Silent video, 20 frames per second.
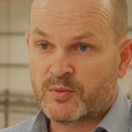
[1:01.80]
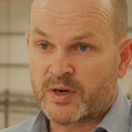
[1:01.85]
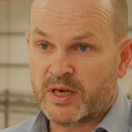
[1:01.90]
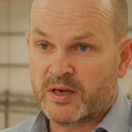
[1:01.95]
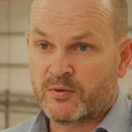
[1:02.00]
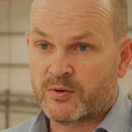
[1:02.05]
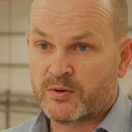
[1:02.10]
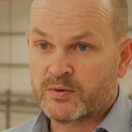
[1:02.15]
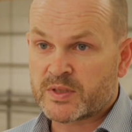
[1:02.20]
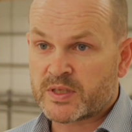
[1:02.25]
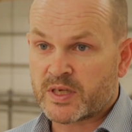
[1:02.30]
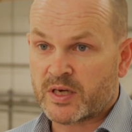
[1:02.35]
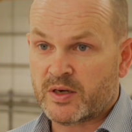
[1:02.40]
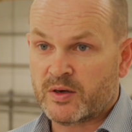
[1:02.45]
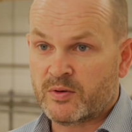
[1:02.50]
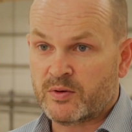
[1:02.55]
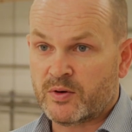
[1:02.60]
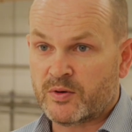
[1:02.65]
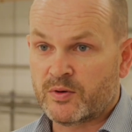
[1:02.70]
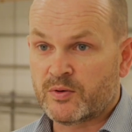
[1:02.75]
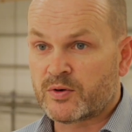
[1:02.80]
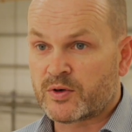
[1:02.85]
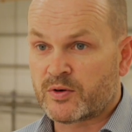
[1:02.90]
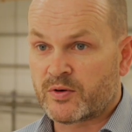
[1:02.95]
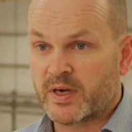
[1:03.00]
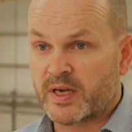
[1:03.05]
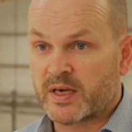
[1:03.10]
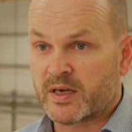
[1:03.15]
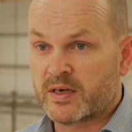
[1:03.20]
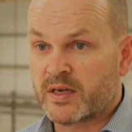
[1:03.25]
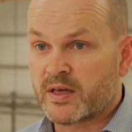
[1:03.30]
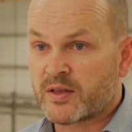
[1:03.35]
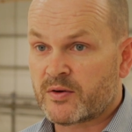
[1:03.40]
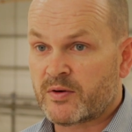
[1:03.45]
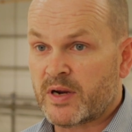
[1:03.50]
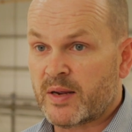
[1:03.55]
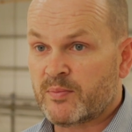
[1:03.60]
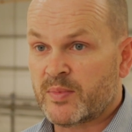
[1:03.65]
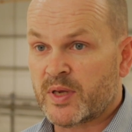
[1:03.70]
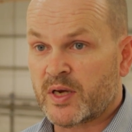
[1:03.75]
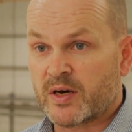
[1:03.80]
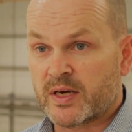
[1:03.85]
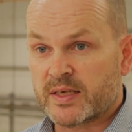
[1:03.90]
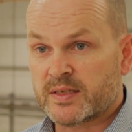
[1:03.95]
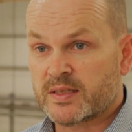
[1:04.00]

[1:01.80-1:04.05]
We're also ordering another MBI